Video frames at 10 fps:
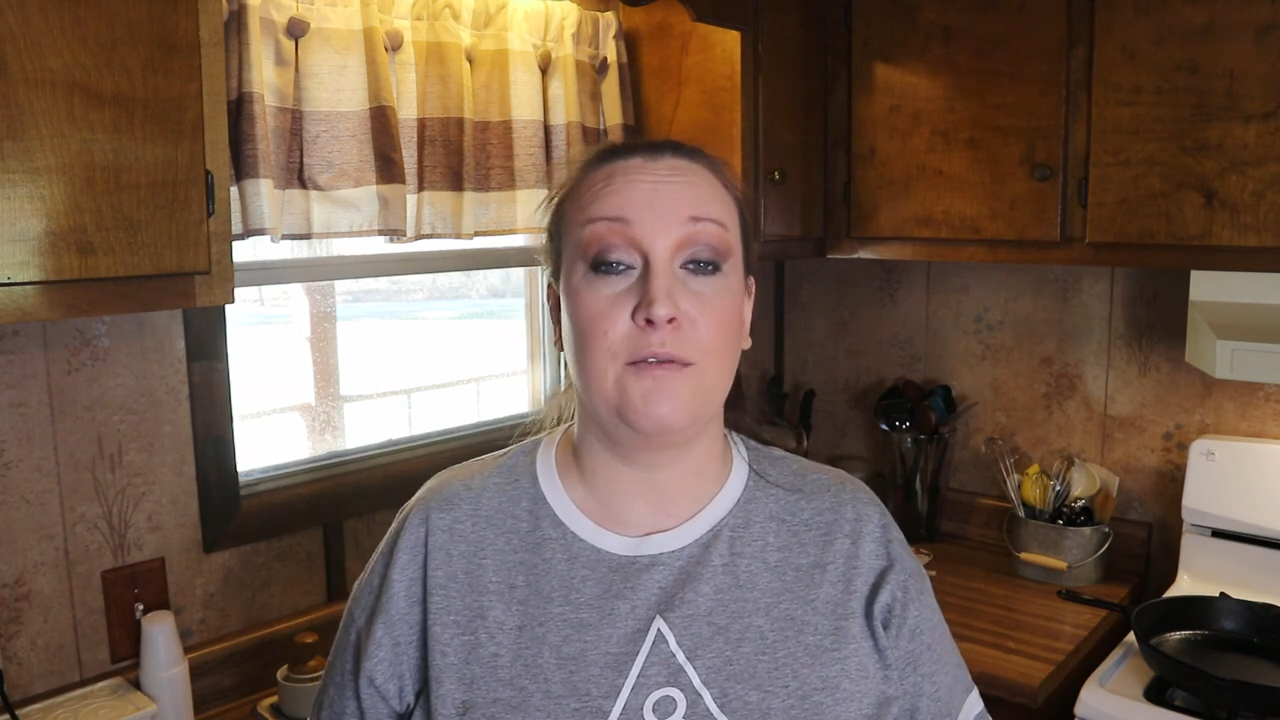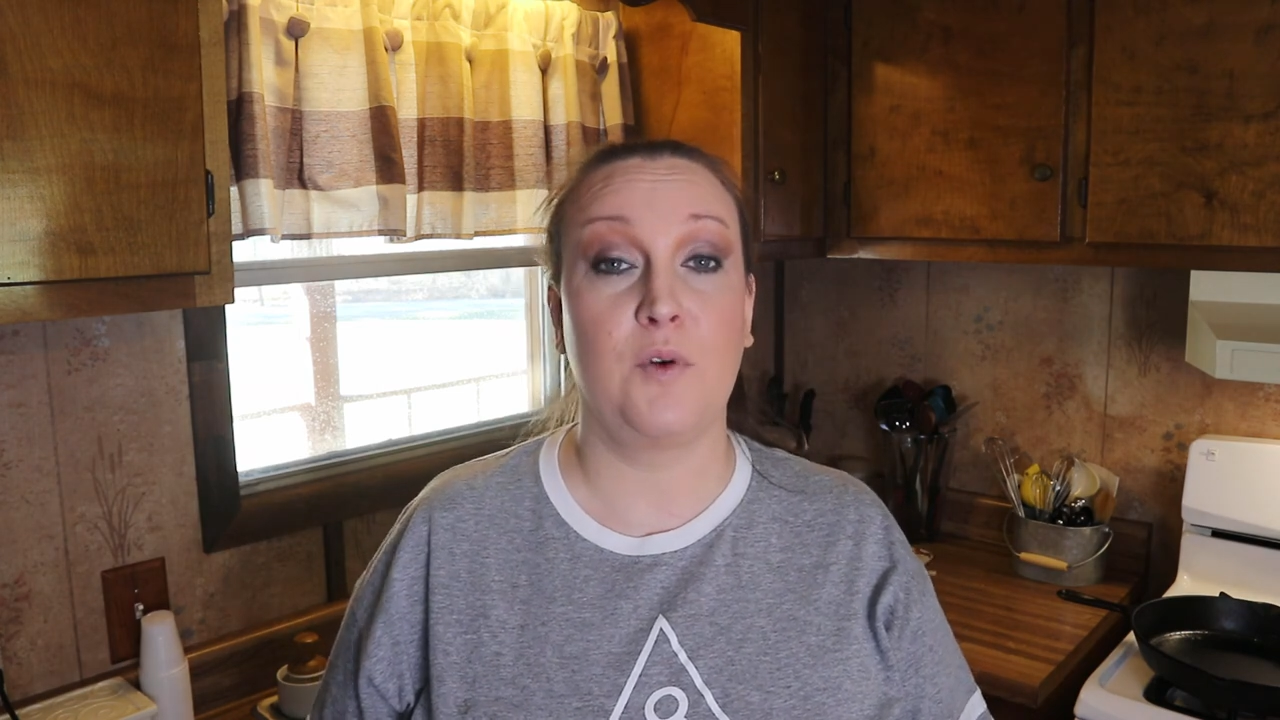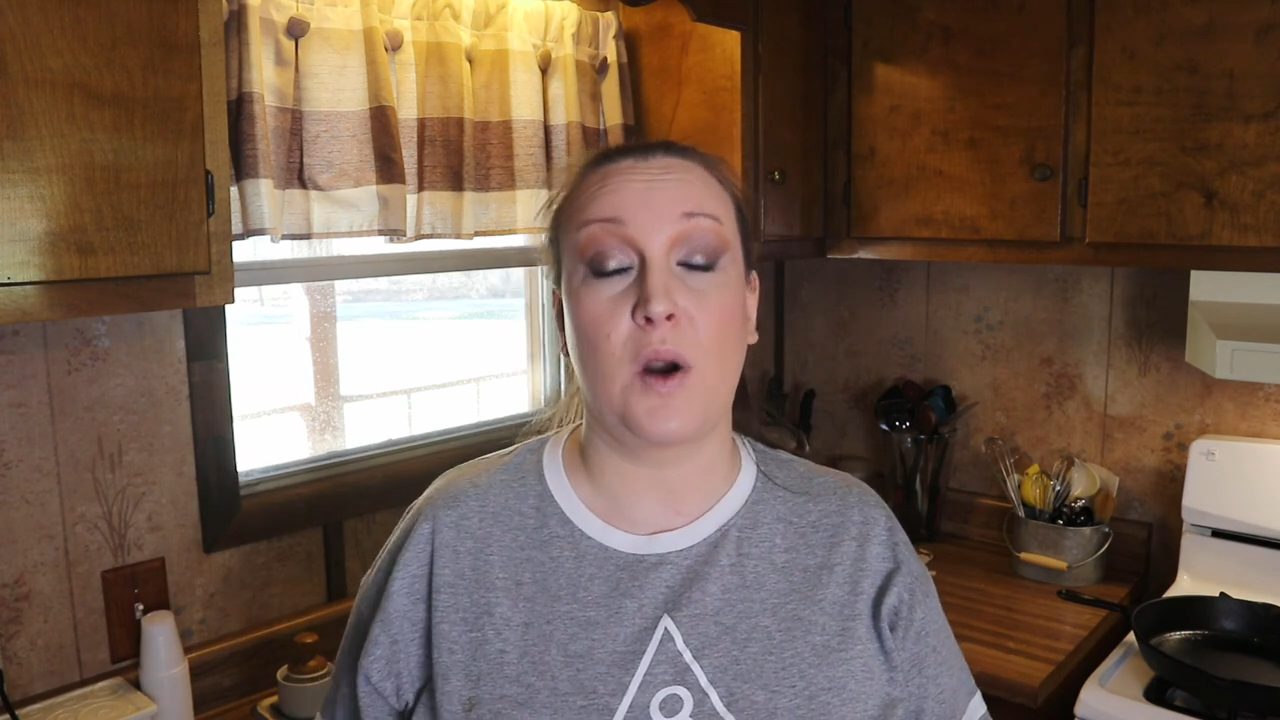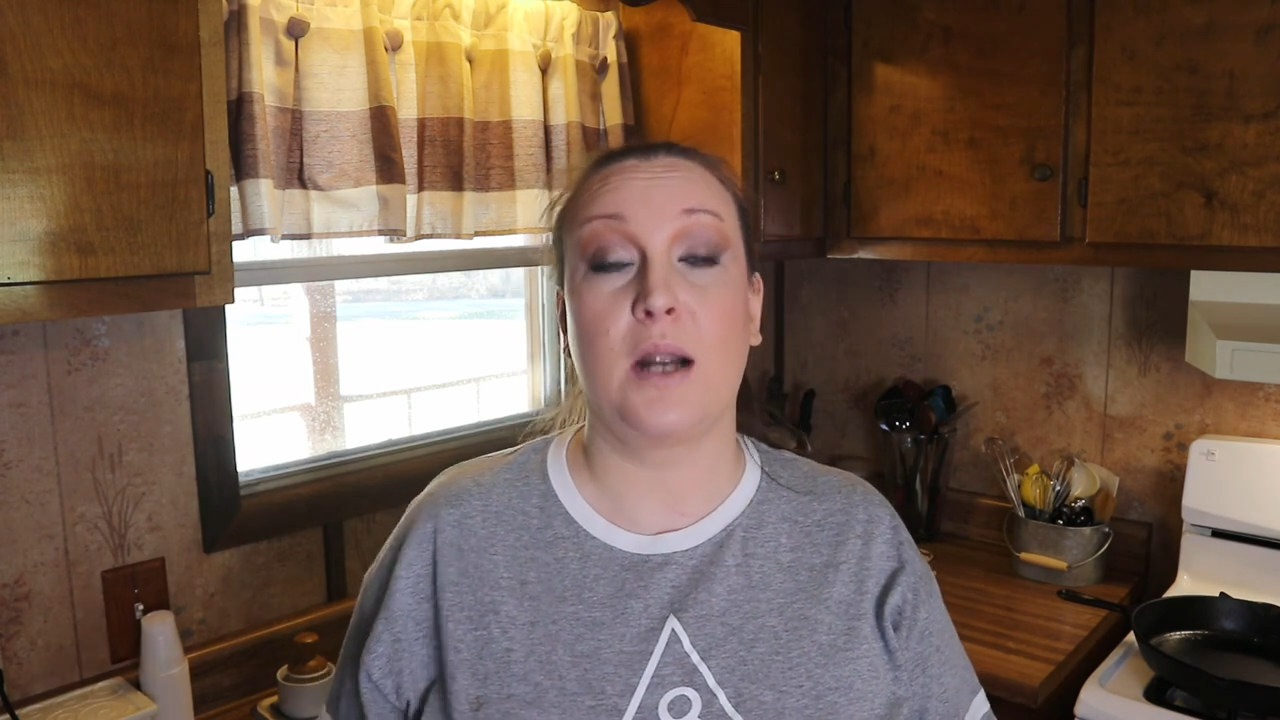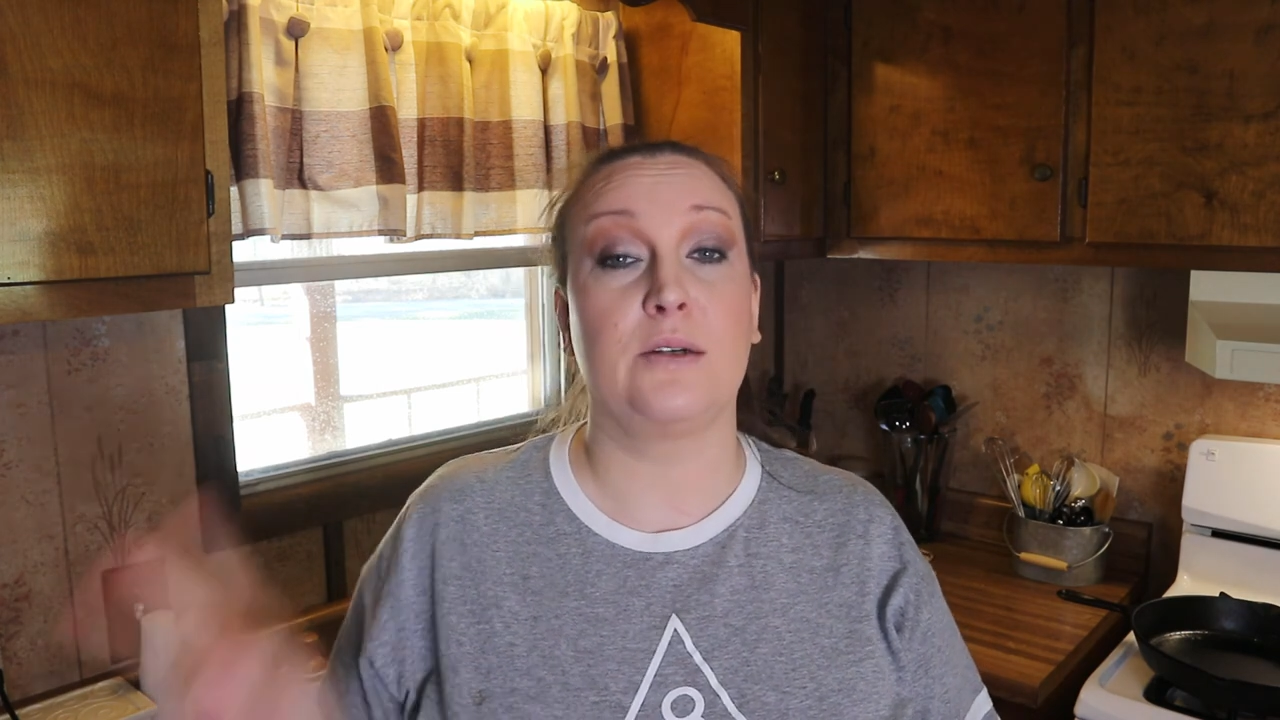
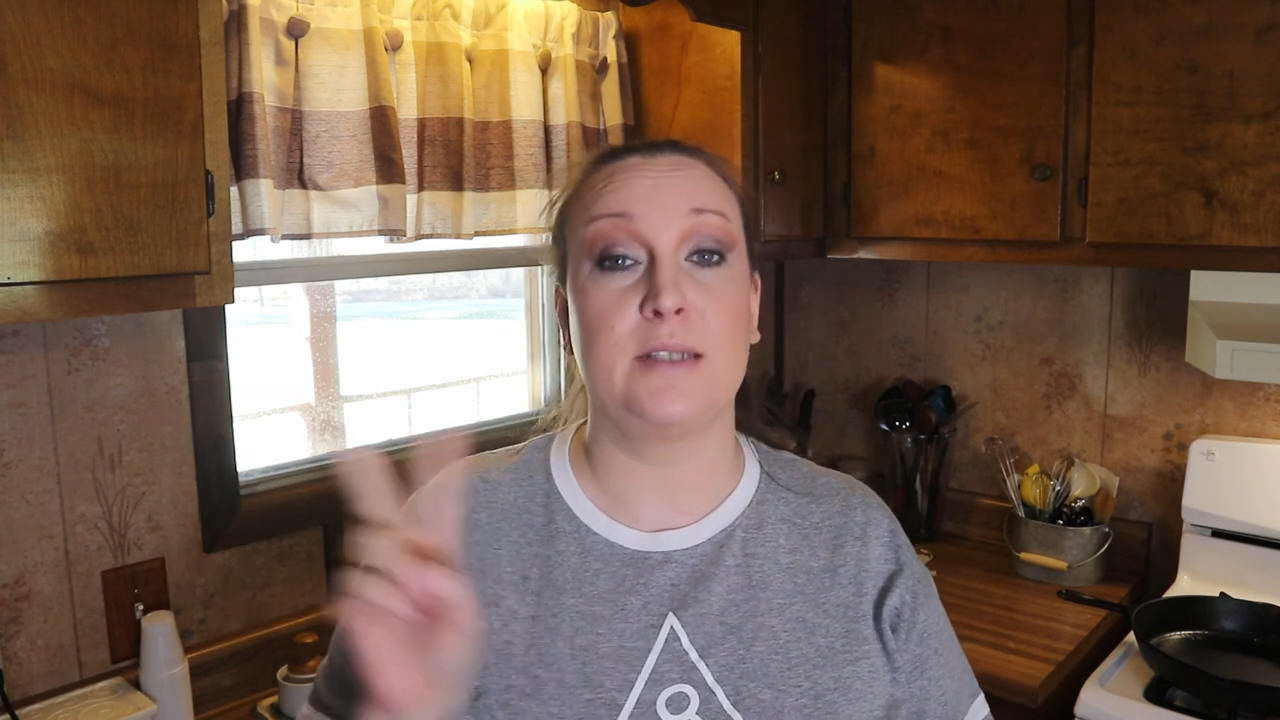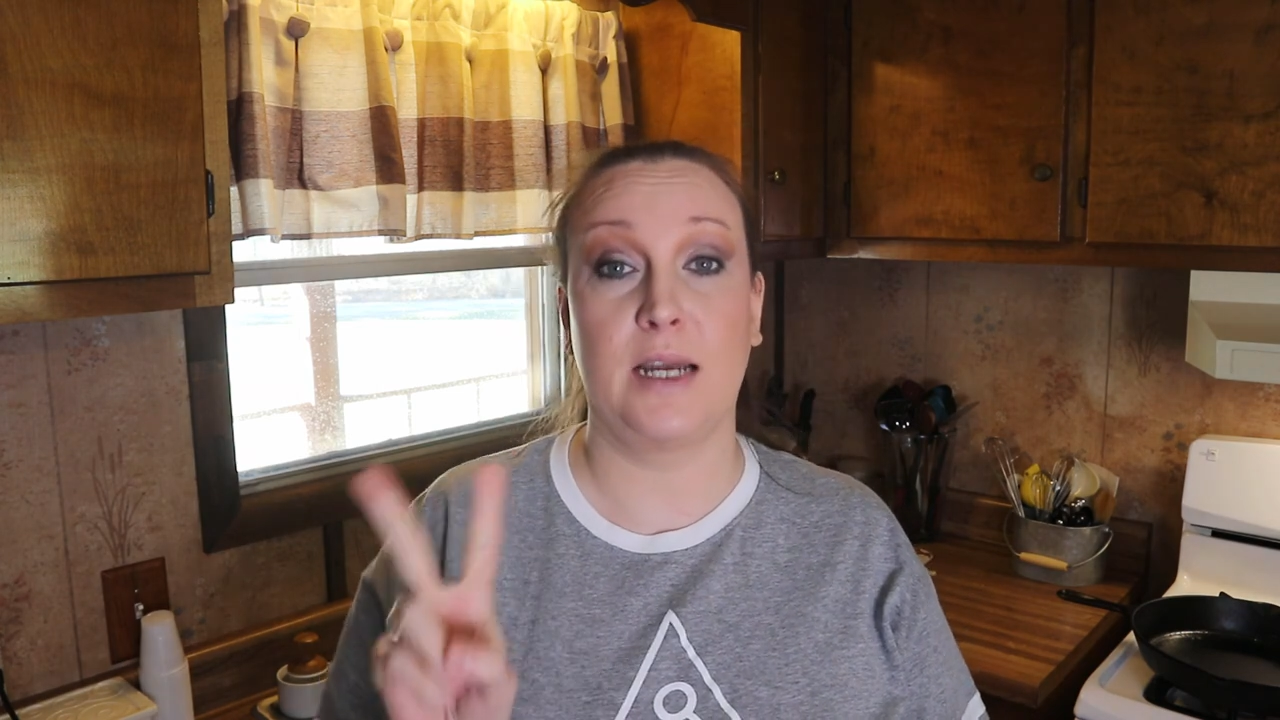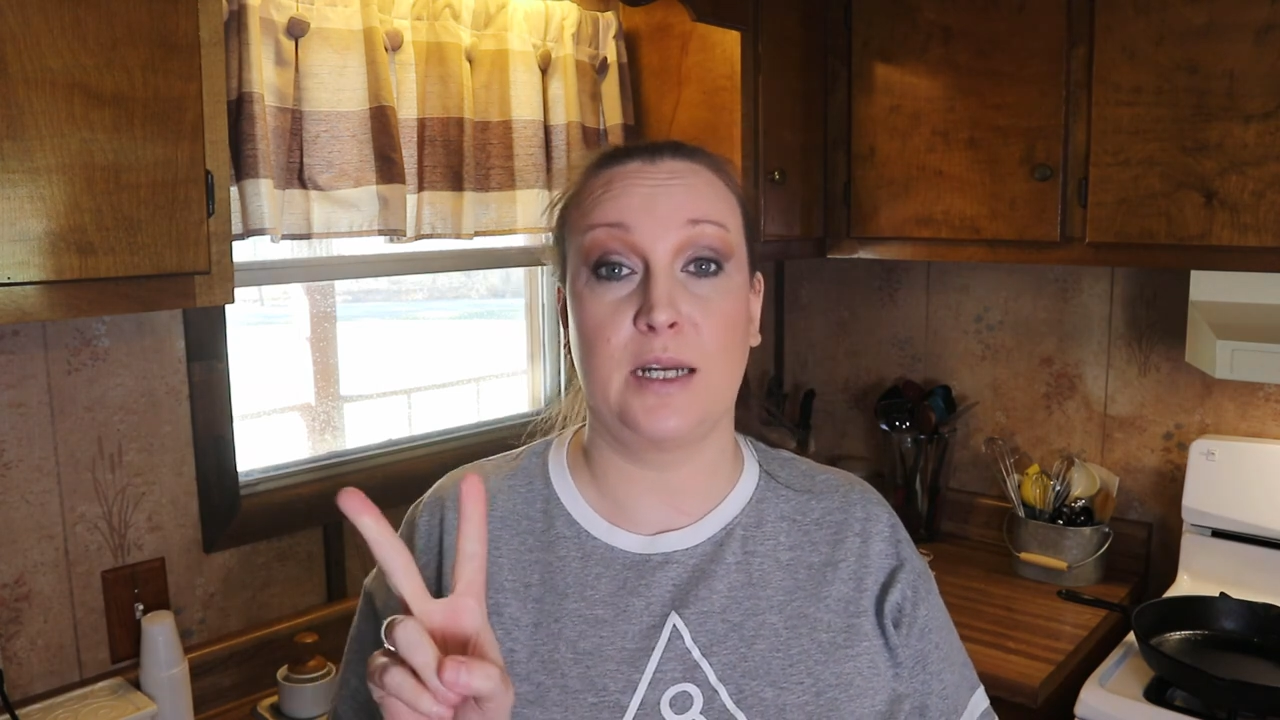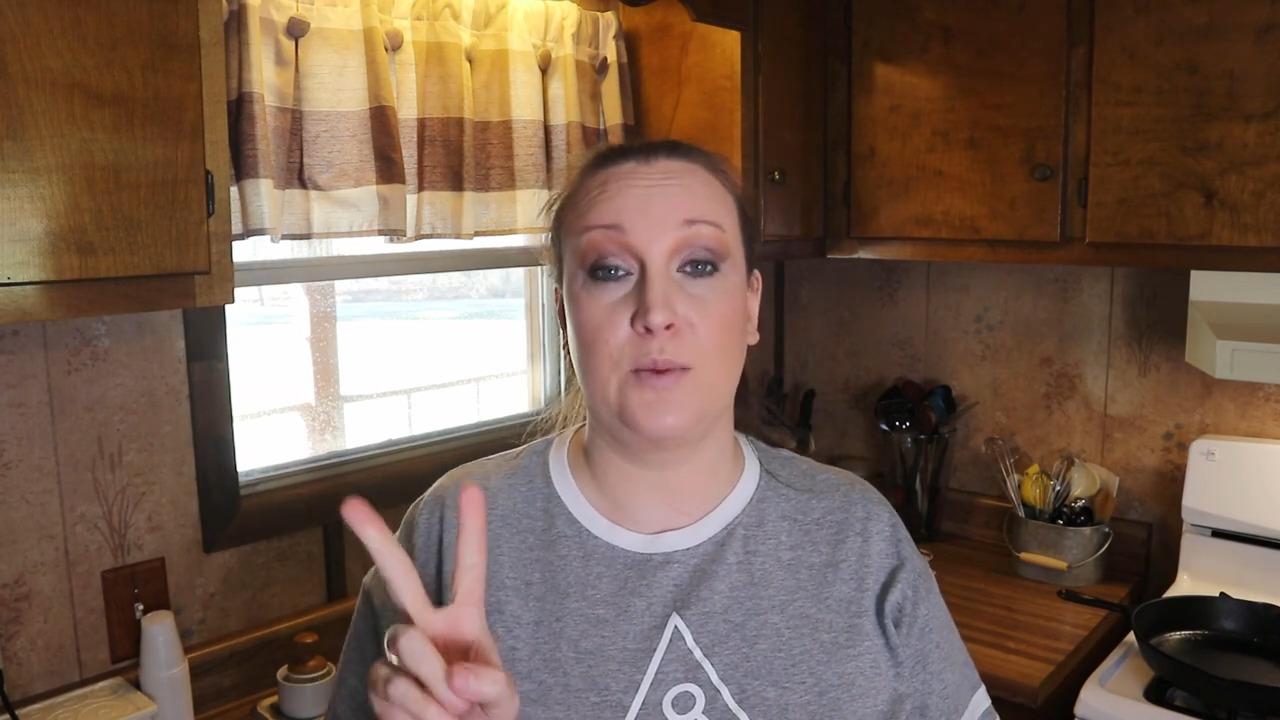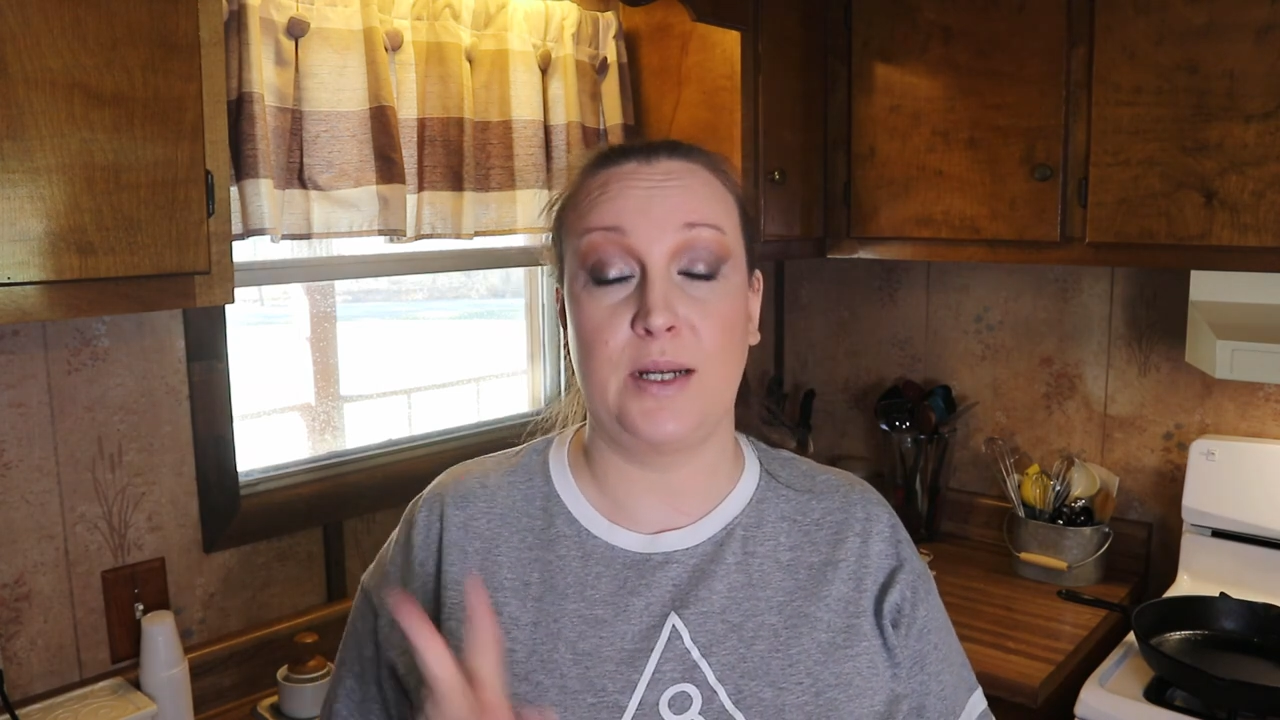for our second